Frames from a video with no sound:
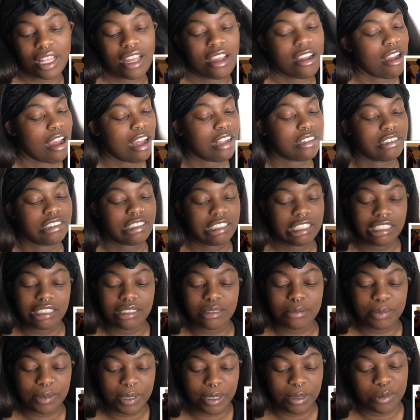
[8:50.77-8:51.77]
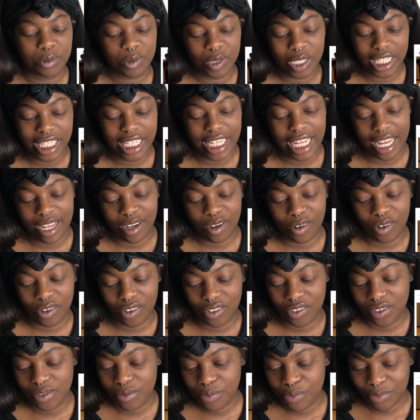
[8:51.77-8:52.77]
Like, I just peeped what he had
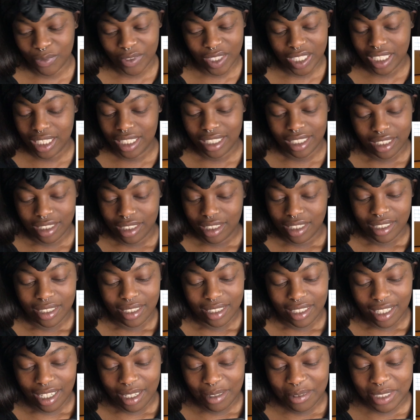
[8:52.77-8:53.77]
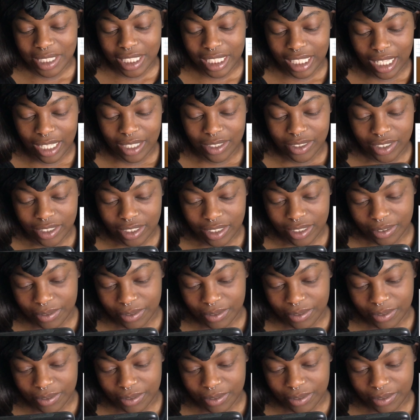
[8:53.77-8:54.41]
on. I swear.